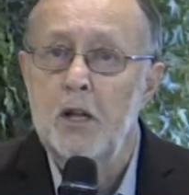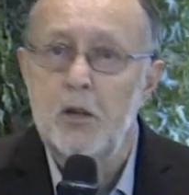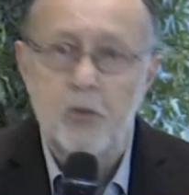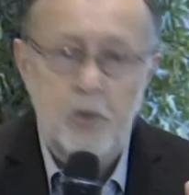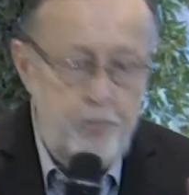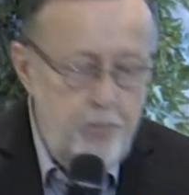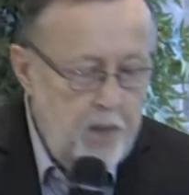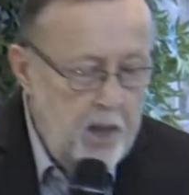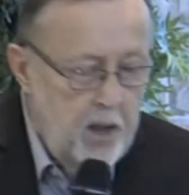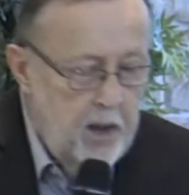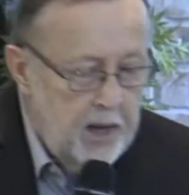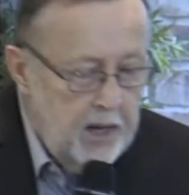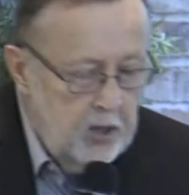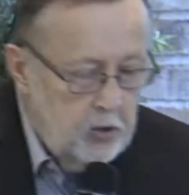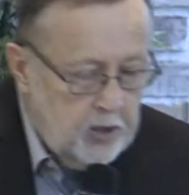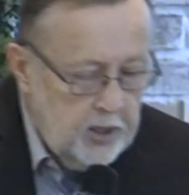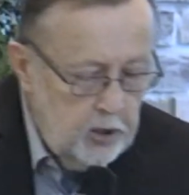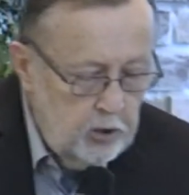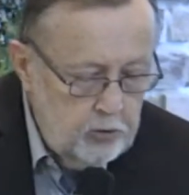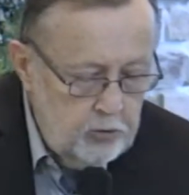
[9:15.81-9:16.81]
Listen, he
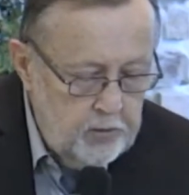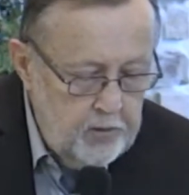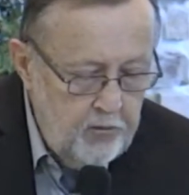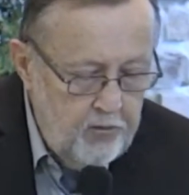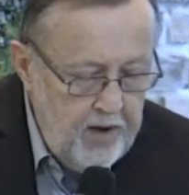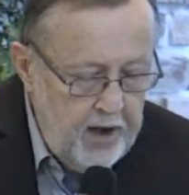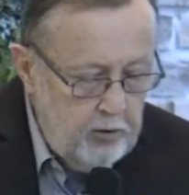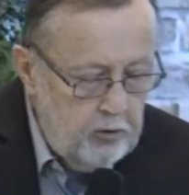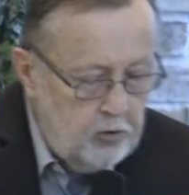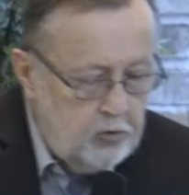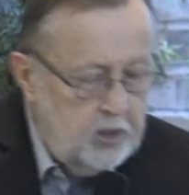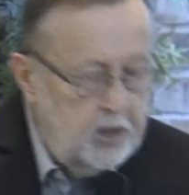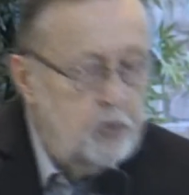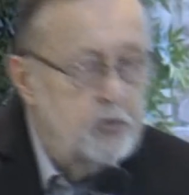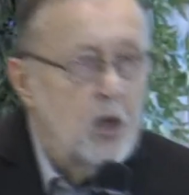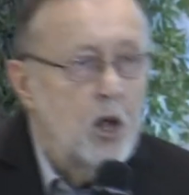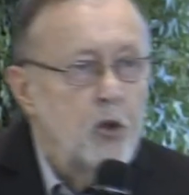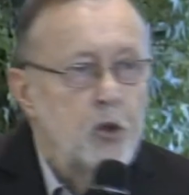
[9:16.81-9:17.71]
tells the Pharisees,